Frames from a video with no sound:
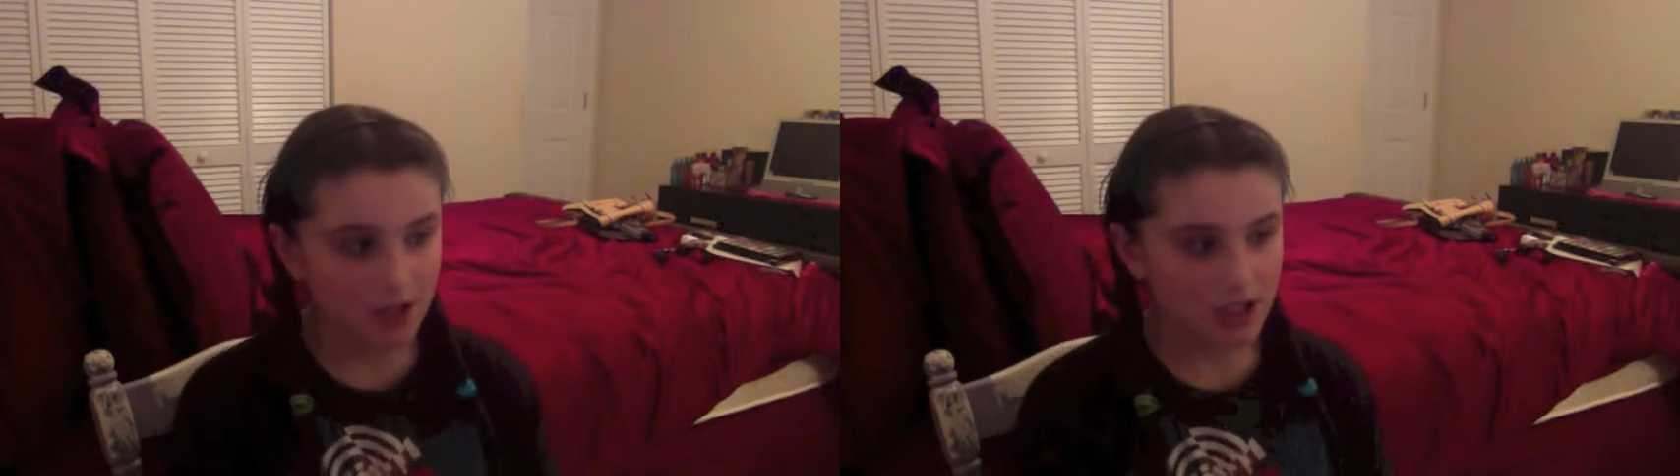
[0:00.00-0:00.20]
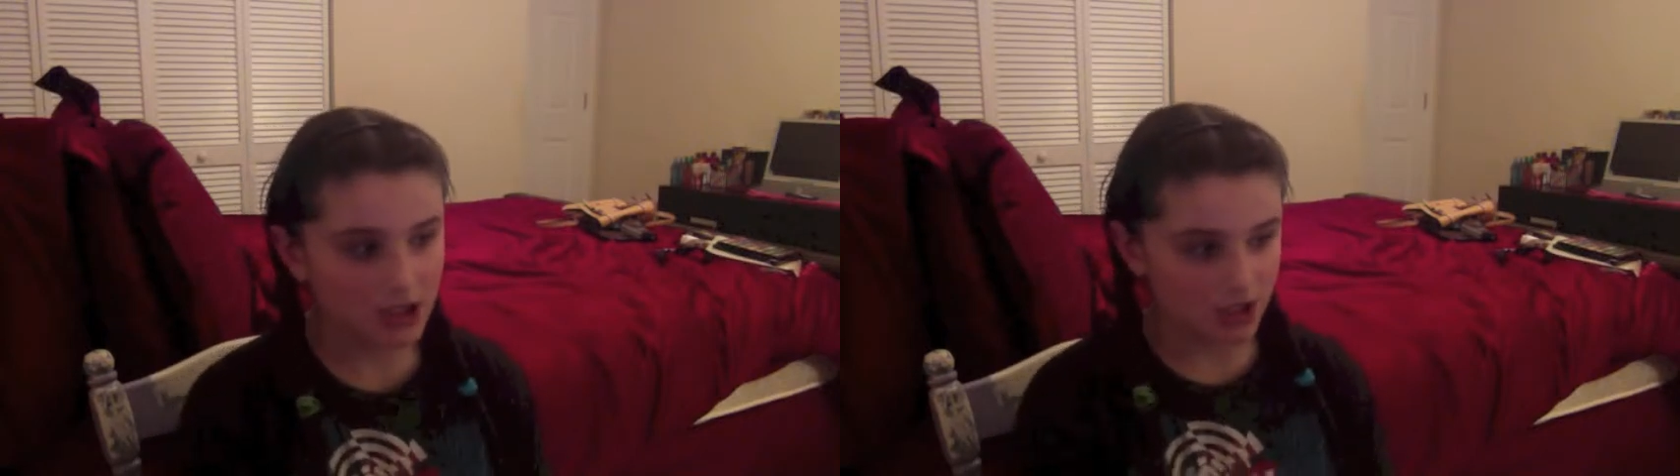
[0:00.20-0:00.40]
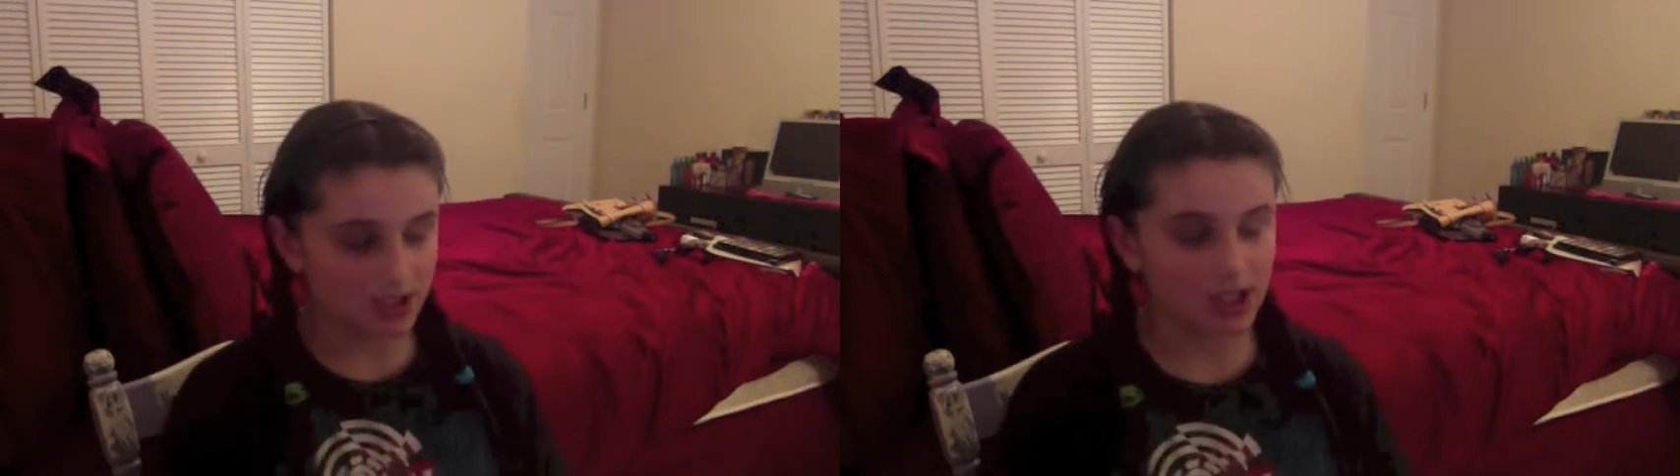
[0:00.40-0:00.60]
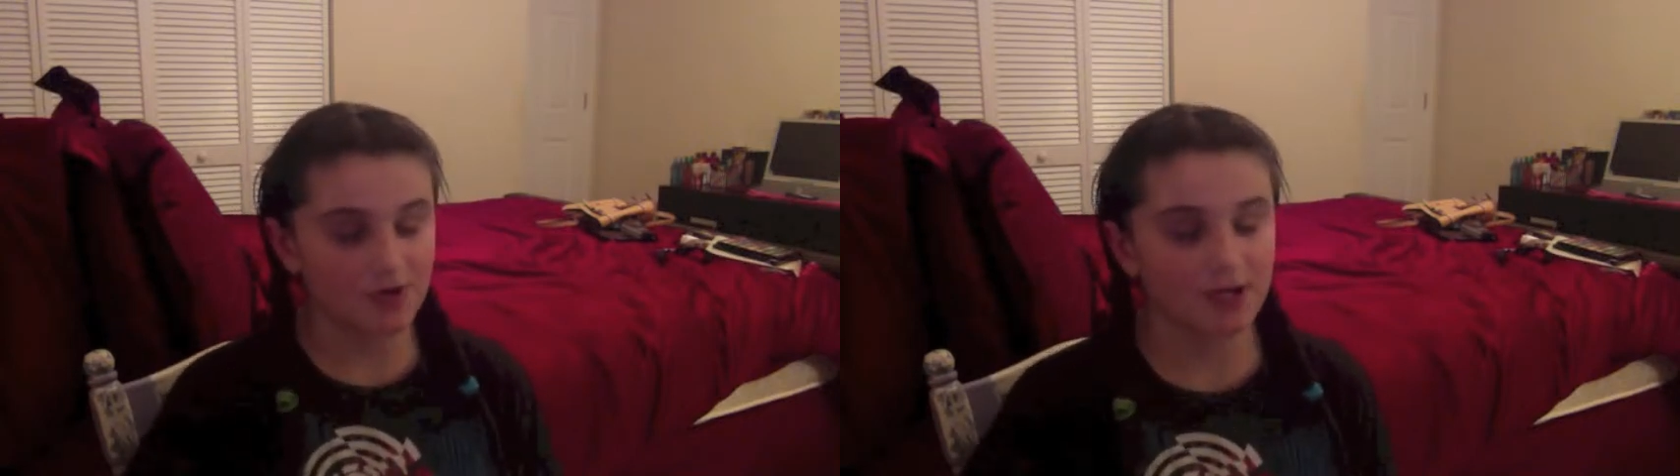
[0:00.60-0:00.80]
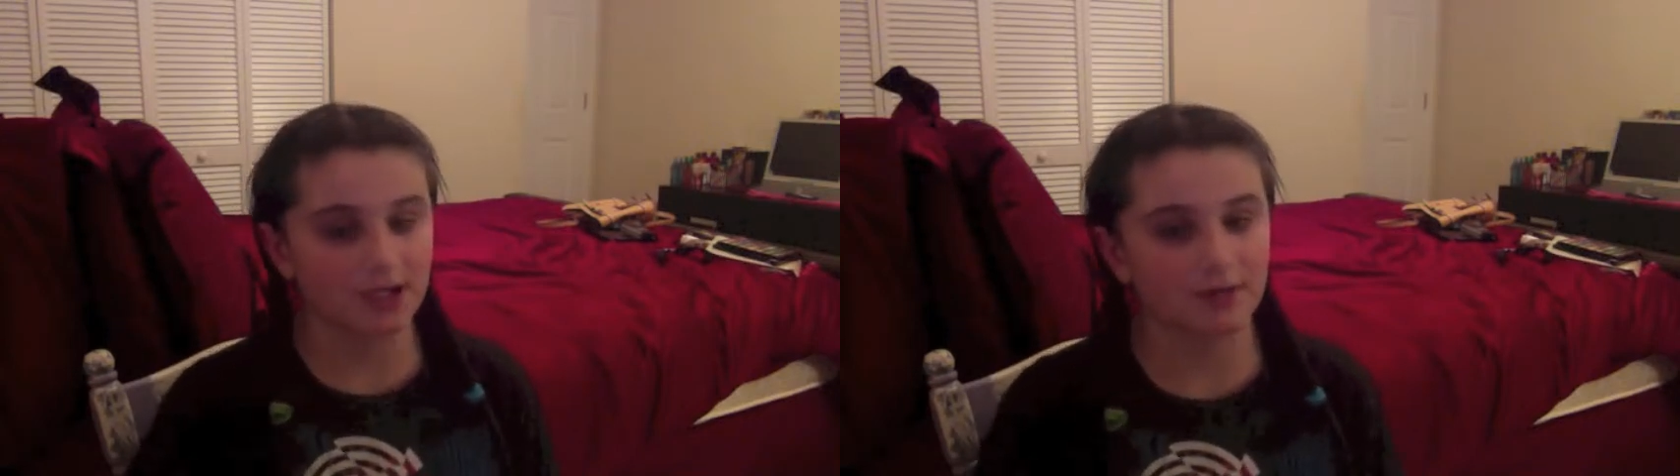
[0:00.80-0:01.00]
can just like
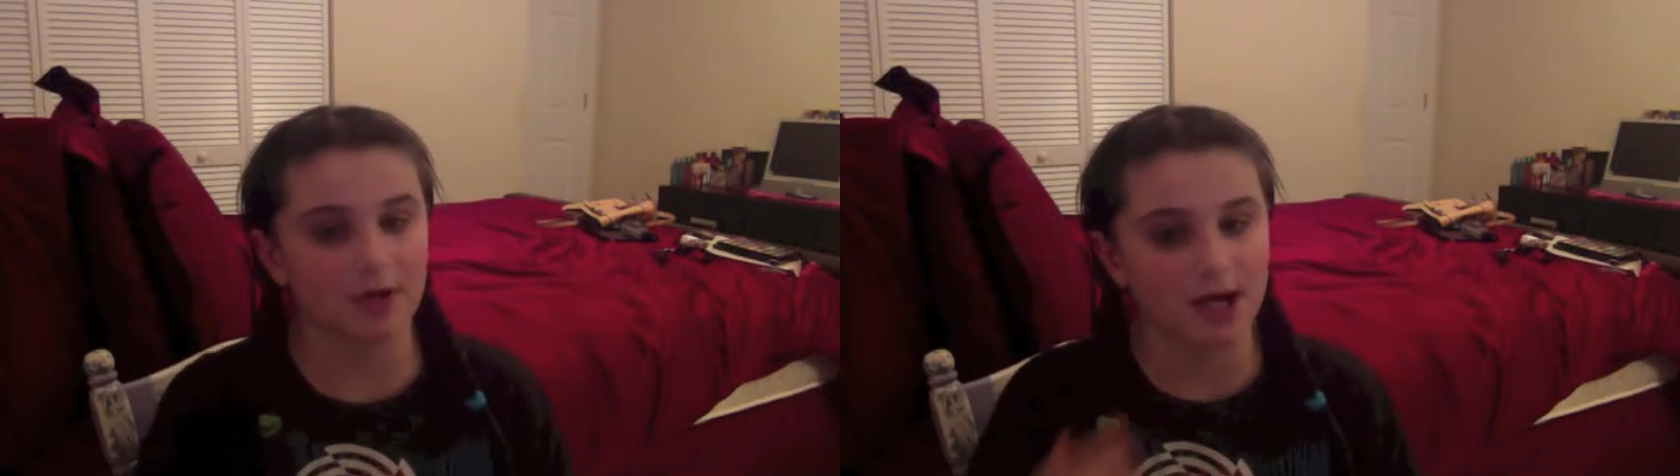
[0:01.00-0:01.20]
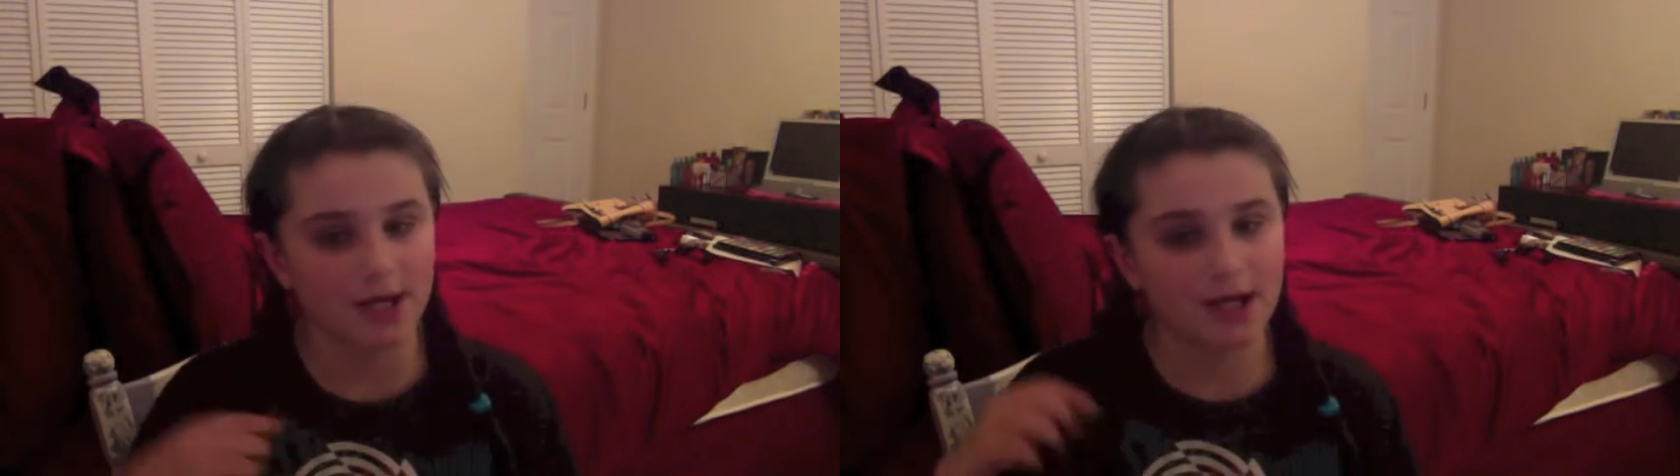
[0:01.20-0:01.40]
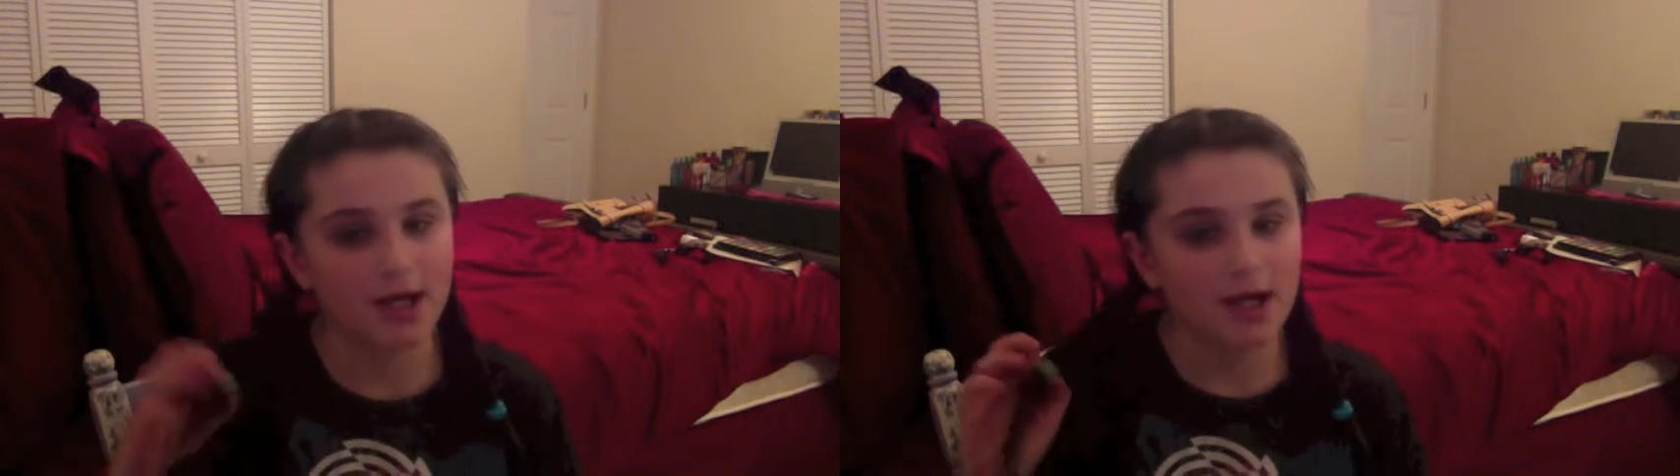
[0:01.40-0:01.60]
quickly run